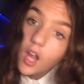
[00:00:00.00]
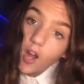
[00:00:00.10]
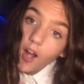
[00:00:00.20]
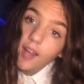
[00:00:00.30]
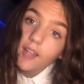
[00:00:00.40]

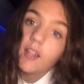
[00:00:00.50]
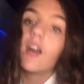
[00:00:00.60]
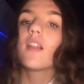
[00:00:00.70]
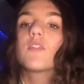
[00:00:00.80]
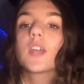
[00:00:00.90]
Alright, I
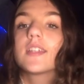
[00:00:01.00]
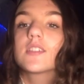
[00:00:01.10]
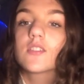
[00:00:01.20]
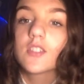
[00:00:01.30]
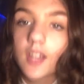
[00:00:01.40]
love you guys and
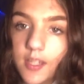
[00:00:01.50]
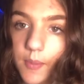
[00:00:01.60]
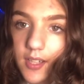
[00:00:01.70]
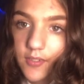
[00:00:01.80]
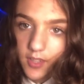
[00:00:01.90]
I'll see you guys in my next video.